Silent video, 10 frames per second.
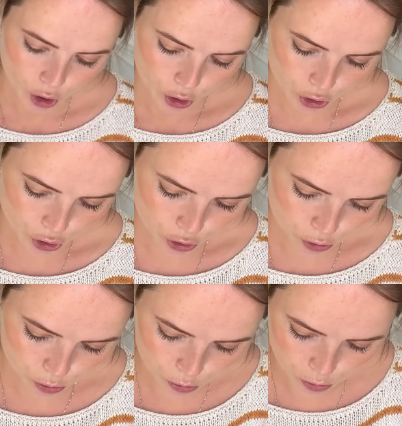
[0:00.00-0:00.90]

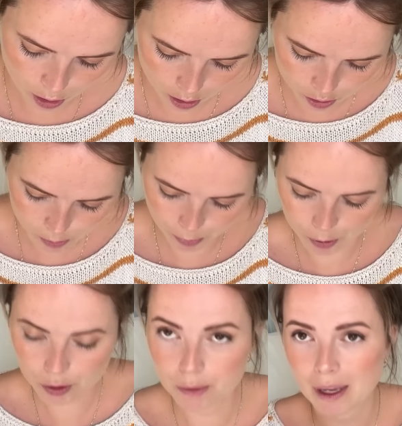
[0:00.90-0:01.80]
you are
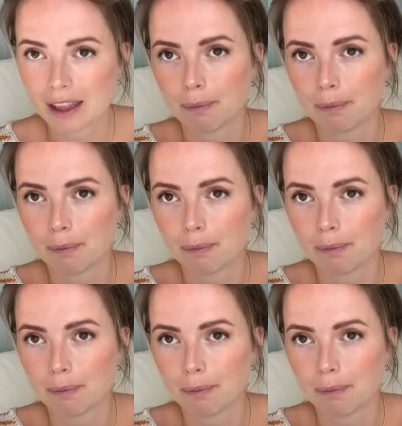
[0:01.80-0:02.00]
supposed to make the